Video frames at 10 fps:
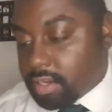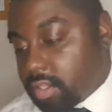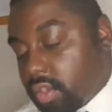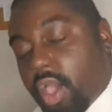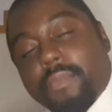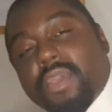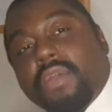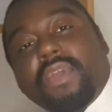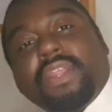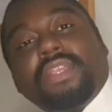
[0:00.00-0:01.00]
You heard me
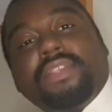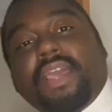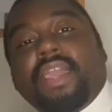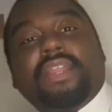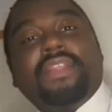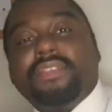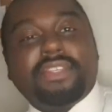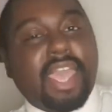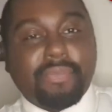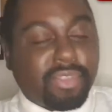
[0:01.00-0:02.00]
already saying
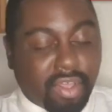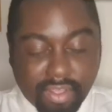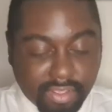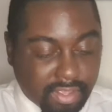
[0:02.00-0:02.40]
Skepta,